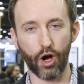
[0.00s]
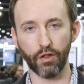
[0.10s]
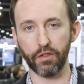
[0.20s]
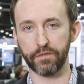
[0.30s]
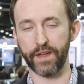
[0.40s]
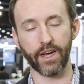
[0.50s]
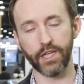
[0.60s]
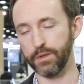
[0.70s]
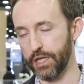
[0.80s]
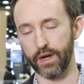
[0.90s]
All the
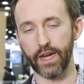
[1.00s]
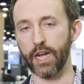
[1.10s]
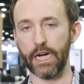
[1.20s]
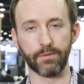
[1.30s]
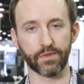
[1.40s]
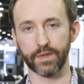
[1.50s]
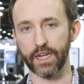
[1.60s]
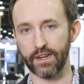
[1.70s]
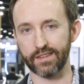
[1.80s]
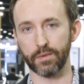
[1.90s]
value we create comes from the
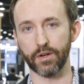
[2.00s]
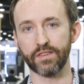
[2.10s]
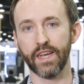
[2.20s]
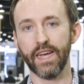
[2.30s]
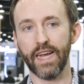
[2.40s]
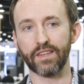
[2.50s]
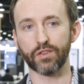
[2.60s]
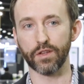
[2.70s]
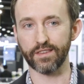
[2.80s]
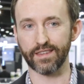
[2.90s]
customers, and
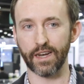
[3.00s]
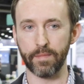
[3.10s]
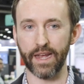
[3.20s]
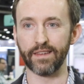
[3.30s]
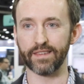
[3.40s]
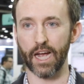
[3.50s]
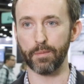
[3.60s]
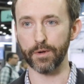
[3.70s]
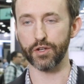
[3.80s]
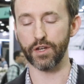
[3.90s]
so this is an amazing
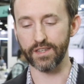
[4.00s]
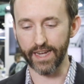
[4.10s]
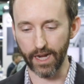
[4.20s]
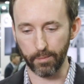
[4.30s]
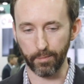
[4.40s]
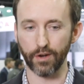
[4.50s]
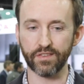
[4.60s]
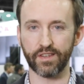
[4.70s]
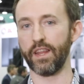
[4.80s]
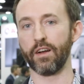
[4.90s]
opportunity to get
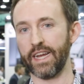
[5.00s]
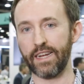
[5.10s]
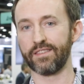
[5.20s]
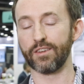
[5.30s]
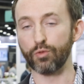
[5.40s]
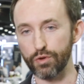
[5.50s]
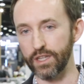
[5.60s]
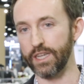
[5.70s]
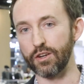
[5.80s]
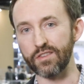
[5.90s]
immersed in their needs and
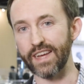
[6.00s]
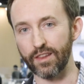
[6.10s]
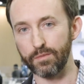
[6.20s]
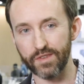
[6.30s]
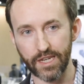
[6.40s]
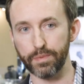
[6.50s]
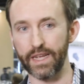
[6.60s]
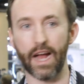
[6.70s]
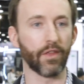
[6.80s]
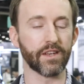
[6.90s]
really understand them deeply,
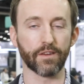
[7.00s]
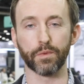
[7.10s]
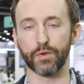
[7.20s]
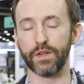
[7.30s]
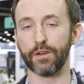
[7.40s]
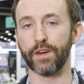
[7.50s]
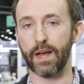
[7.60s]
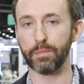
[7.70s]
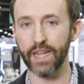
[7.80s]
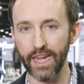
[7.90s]
how they differ between different
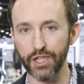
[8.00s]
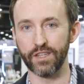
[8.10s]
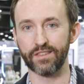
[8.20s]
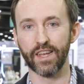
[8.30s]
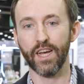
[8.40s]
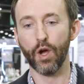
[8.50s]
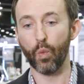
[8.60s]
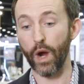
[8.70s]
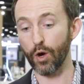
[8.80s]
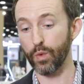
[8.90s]
applications,
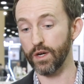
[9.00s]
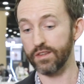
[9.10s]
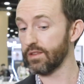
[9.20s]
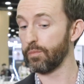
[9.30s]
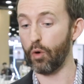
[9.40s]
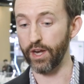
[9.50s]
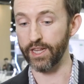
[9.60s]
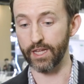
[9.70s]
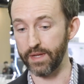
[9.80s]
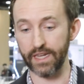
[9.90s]
where we're
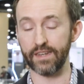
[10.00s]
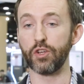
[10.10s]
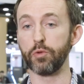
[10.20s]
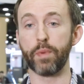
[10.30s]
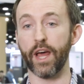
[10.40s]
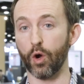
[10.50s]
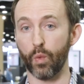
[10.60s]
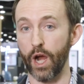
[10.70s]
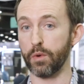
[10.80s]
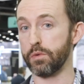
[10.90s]
disappointing them and need to do better,
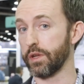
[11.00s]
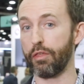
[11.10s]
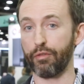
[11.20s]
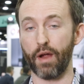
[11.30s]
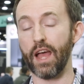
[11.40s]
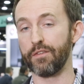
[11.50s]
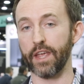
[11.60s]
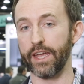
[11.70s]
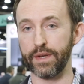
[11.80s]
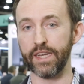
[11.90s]
where we're really
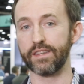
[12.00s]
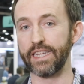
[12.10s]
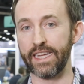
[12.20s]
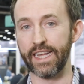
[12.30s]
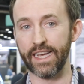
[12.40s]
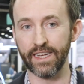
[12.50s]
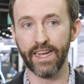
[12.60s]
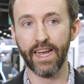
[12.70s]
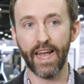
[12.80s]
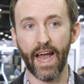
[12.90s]
thriving and we need to lean in.
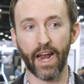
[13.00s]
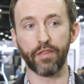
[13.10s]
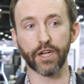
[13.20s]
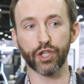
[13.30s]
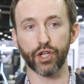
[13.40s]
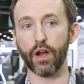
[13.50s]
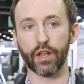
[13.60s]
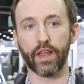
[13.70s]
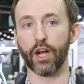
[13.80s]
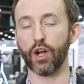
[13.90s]
And I think
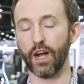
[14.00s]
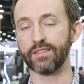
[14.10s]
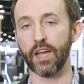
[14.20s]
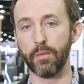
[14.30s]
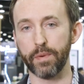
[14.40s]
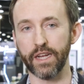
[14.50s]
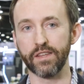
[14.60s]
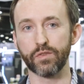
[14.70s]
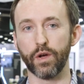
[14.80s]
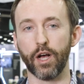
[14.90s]
sharing that across
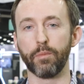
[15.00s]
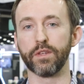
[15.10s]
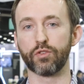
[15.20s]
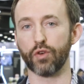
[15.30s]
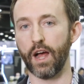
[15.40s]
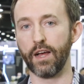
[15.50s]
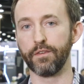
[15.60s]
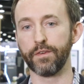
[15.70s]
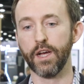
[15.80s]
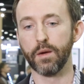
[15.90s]
companies will help us
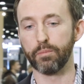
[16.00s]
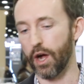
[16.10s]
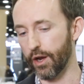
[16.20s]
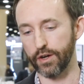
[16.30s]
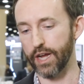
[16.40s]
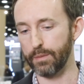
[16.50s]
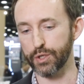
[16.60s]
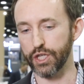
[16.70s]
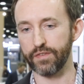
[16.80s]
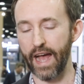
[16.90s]
drive broader
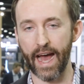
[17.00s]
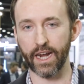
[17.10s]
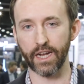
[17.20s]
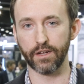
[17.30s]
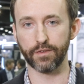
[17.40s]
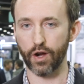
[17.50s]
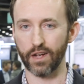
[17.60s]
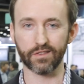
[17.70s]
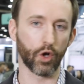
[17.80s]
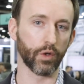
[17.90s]
adoption of additive
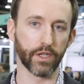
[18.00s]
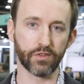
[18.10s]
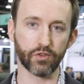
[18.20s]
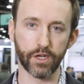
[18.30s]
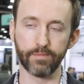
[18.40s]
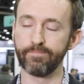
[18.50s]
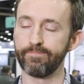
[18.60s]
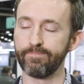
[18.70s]
across the whole industry.